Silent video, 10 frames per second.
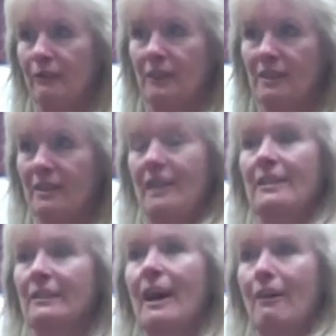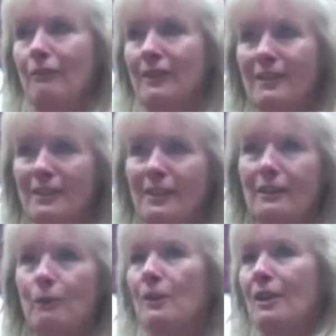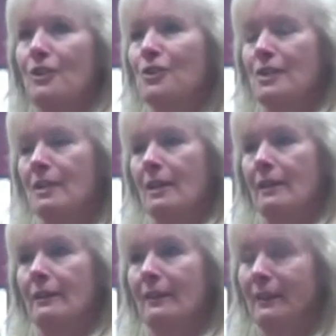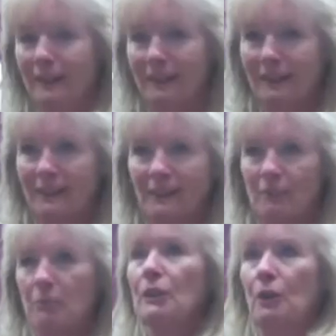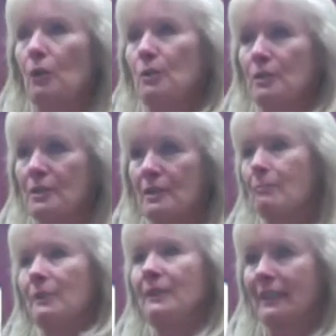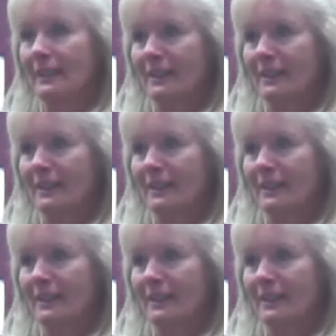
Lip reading: There's nothing left, and we're not used to seeing bullet holes in buildings.